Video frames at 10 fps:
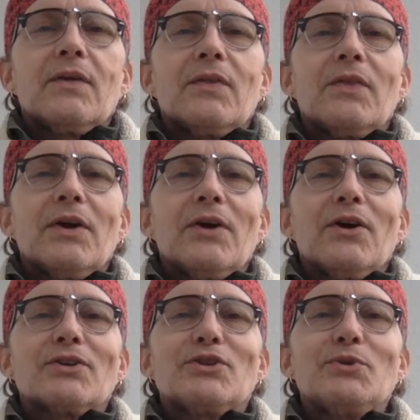There
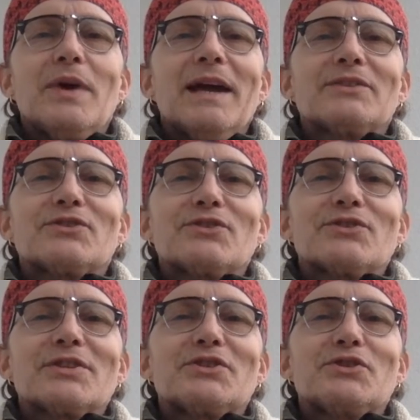are two answers
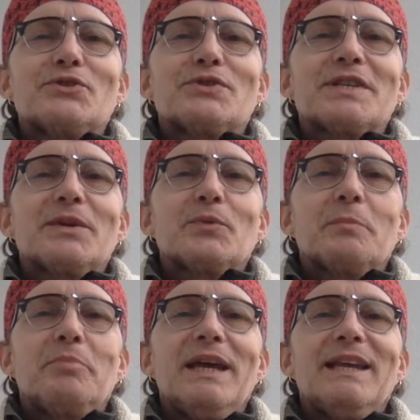that you see
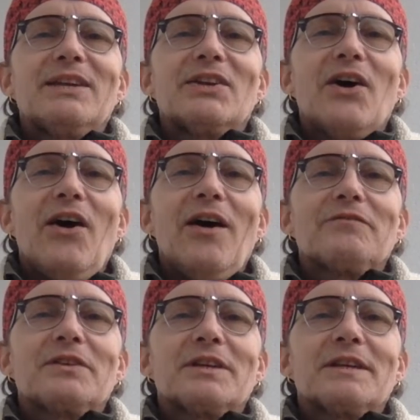repeated
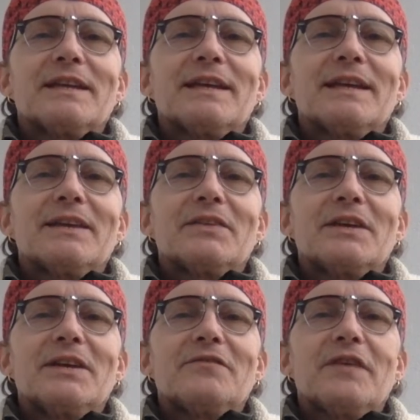often in
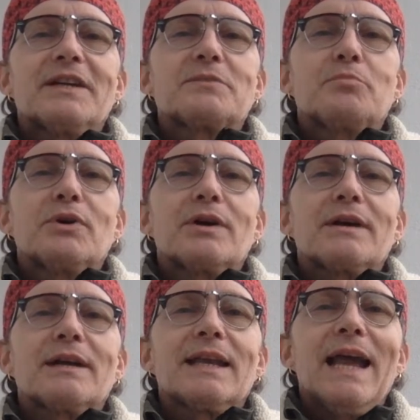the Facebook
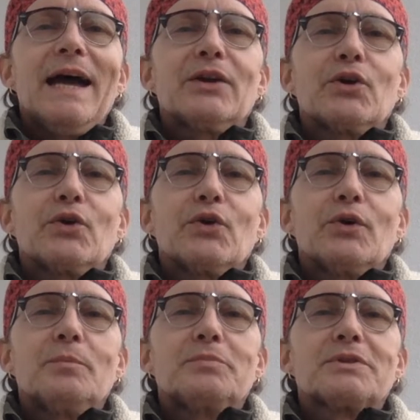lighter
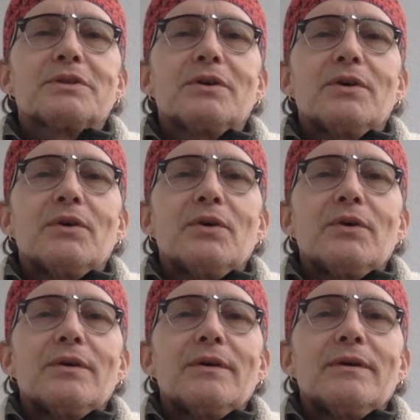groups.
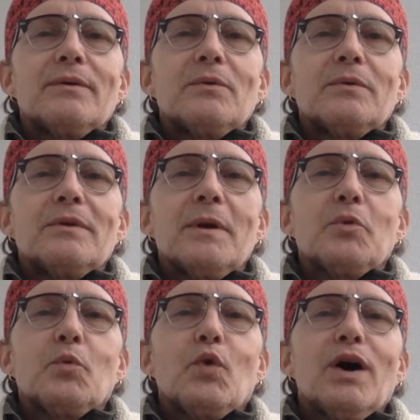Number
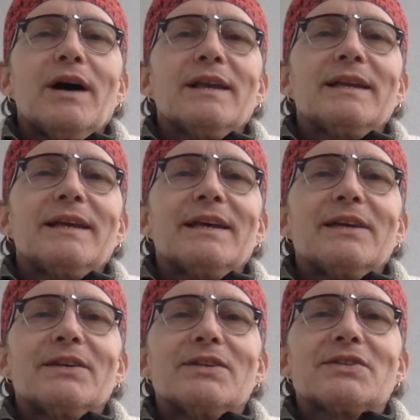one
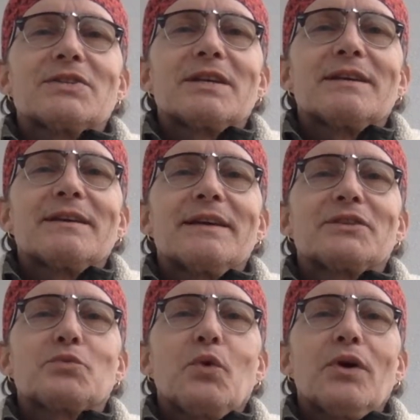is
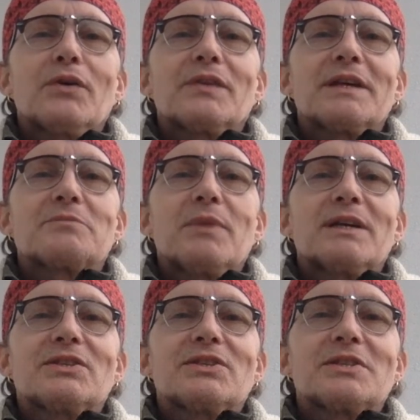it's worth as
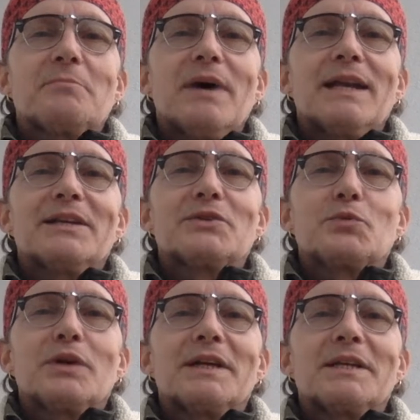much as somebody is
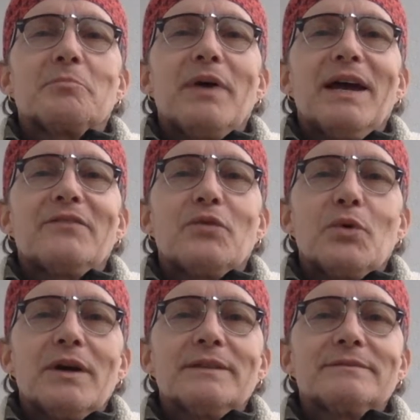willing to pay for it.